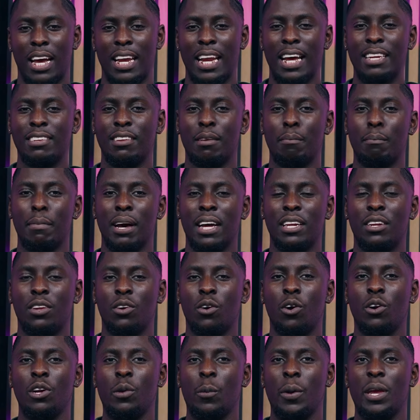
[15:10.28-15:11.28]
And as a man, the
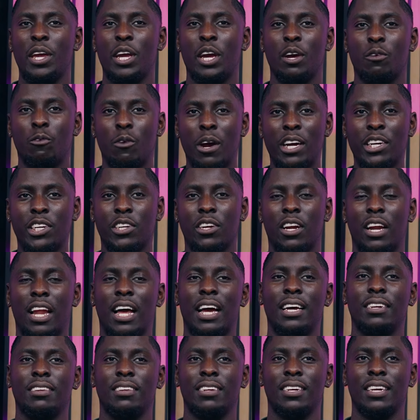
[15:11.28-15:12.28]
only way you can
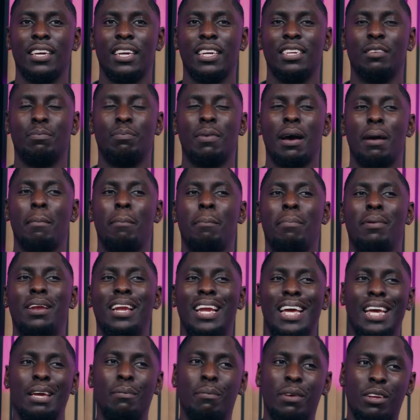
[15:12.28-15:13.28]
rationalize it is by
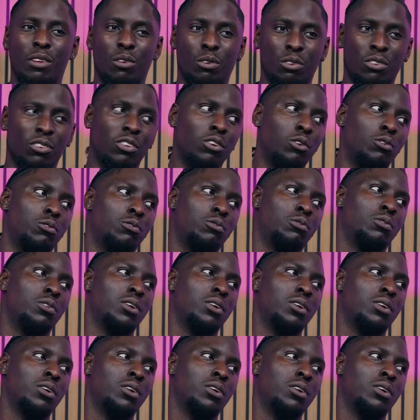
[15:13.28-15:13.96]
blaming yourself.